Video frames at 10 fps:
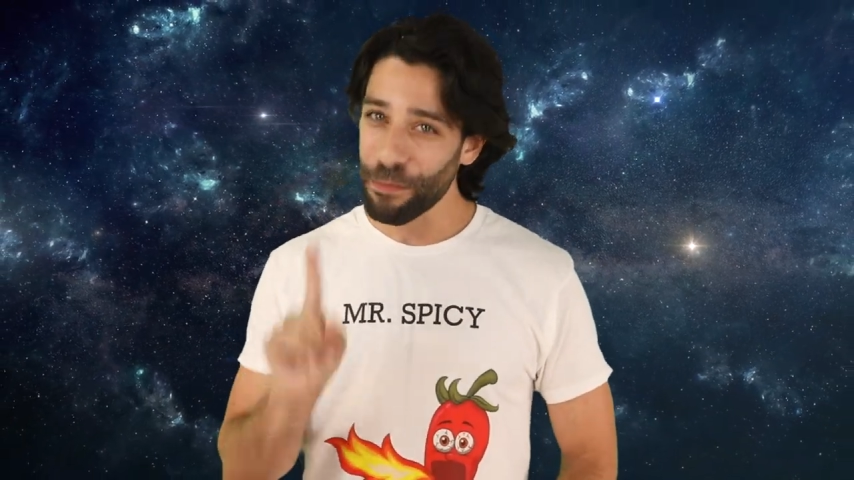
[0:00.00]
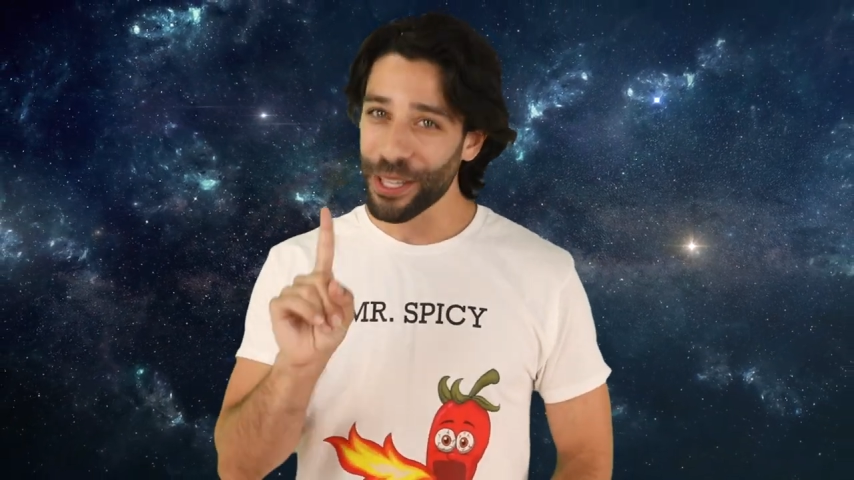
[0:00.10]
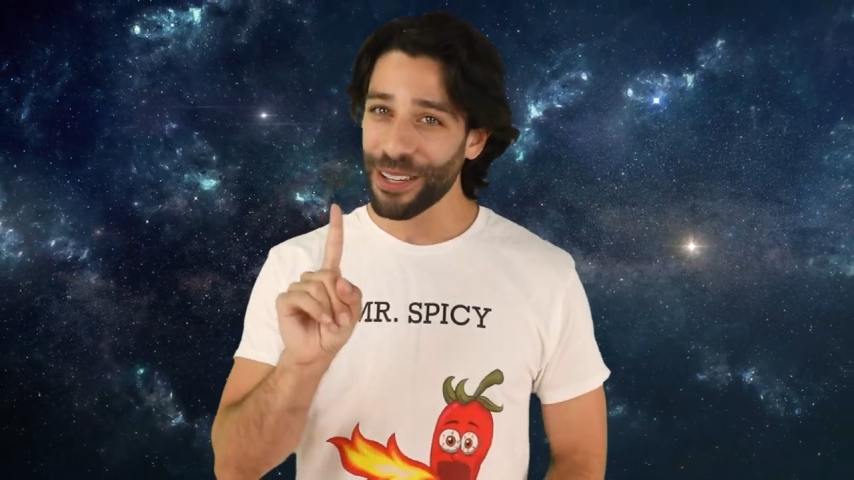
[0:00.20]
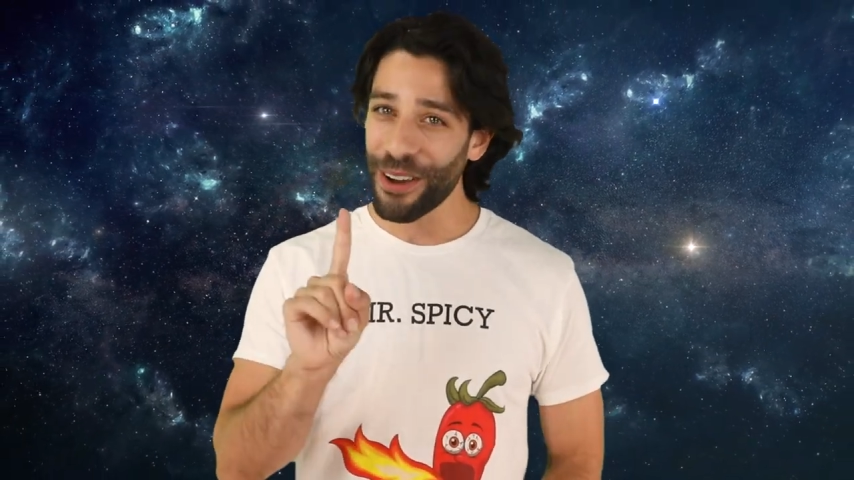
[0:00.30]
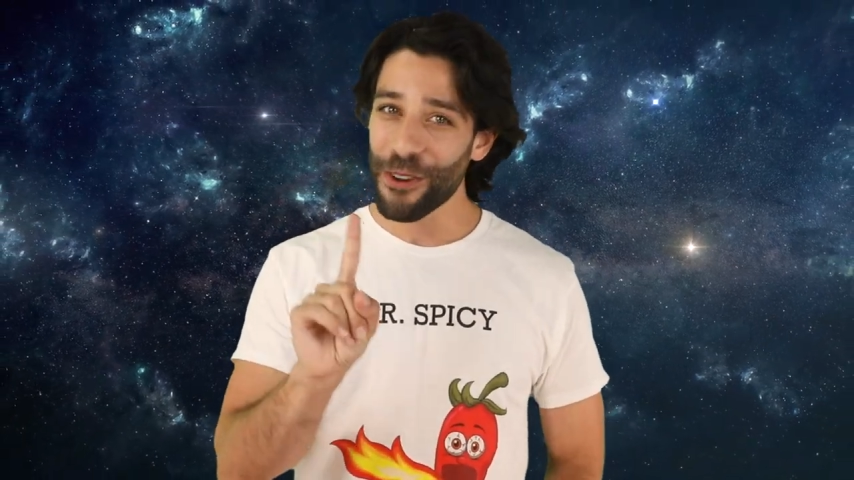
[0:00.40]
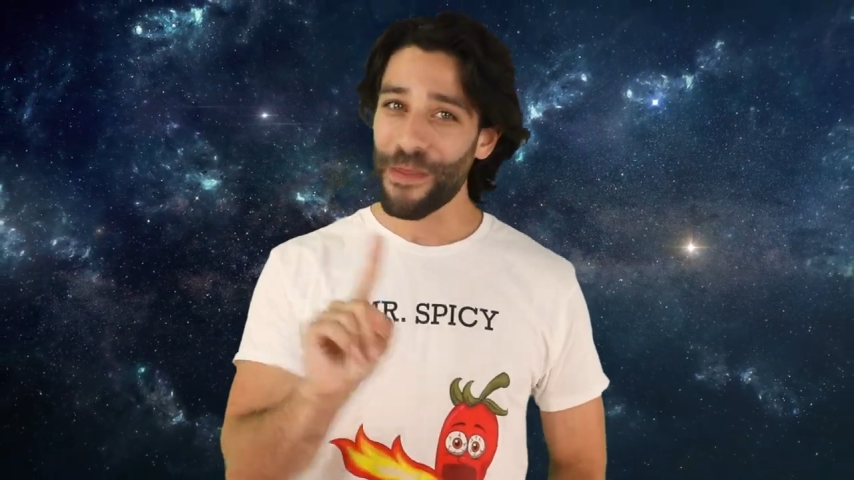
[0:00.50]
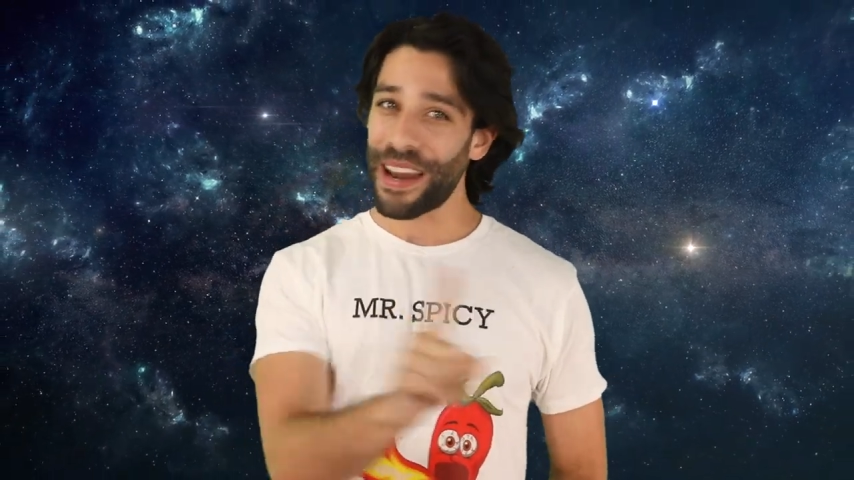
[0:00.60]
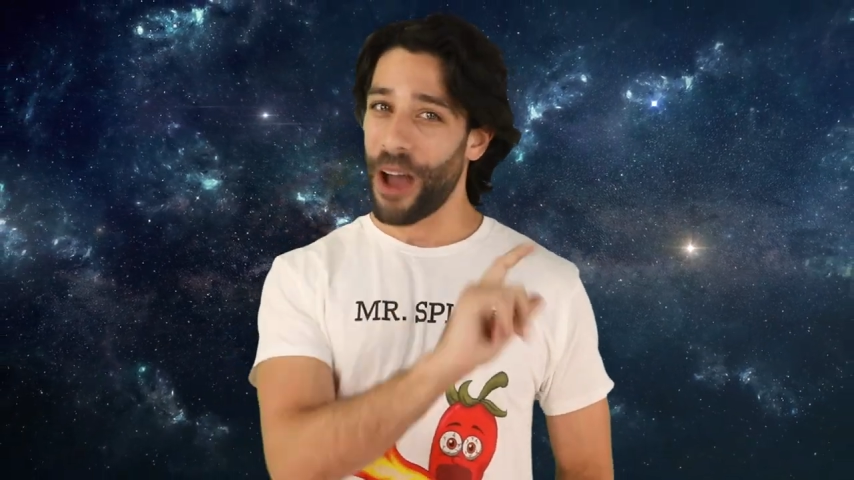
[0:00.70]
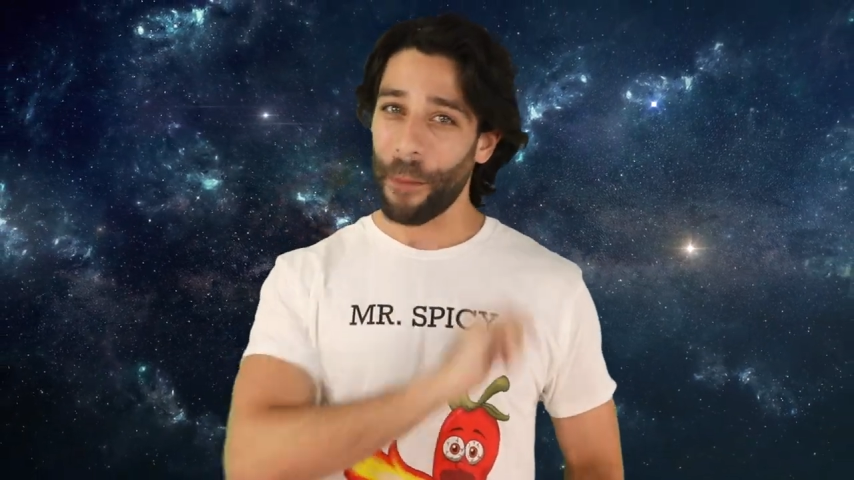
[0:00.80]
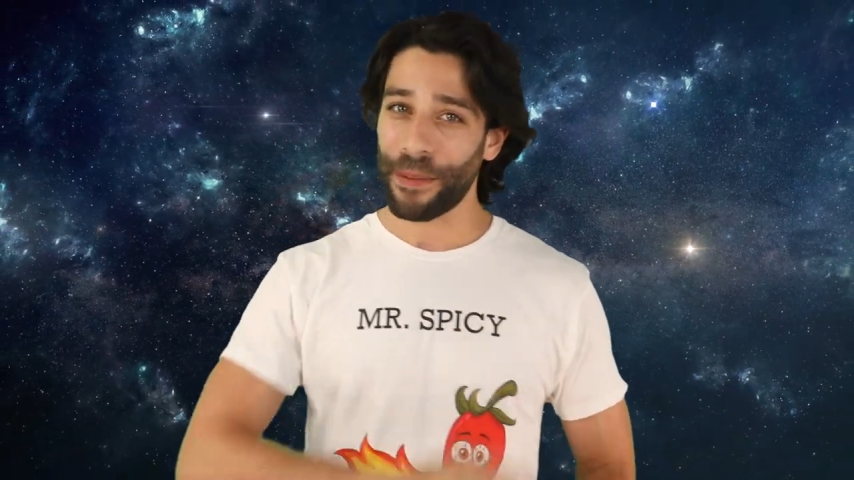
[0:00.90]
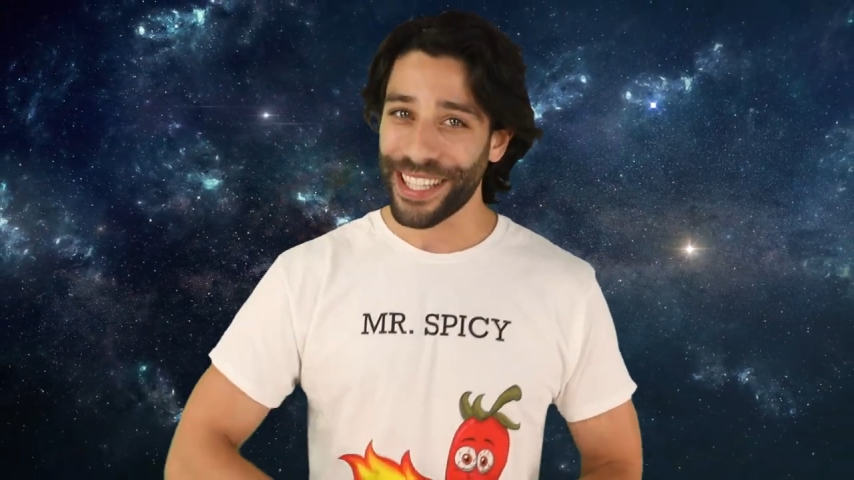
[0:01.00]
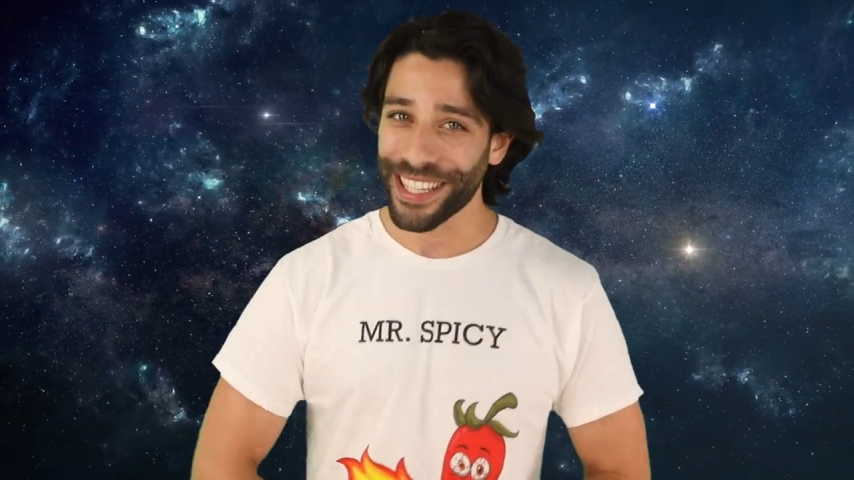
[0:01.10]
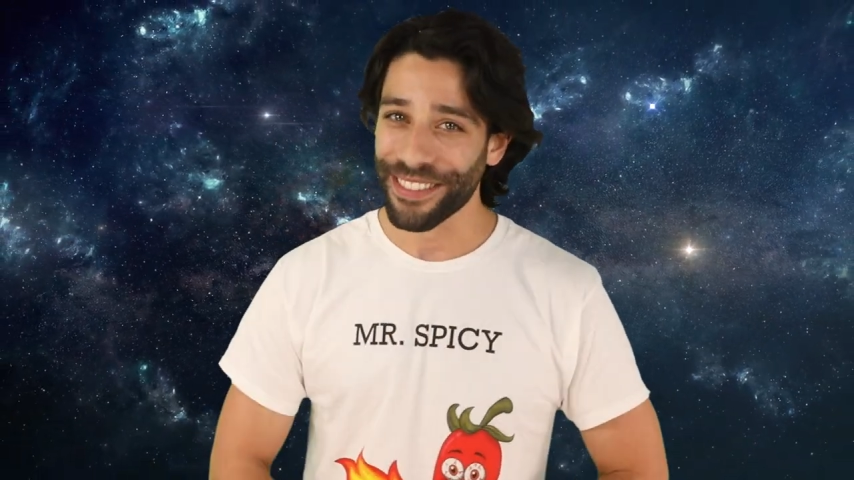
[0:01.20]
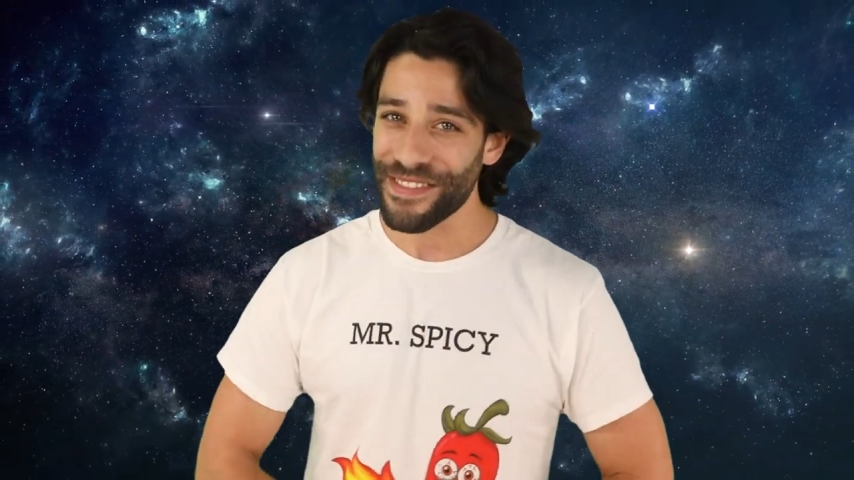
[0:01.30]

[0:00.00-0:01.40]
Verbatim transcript: But you know who may not be?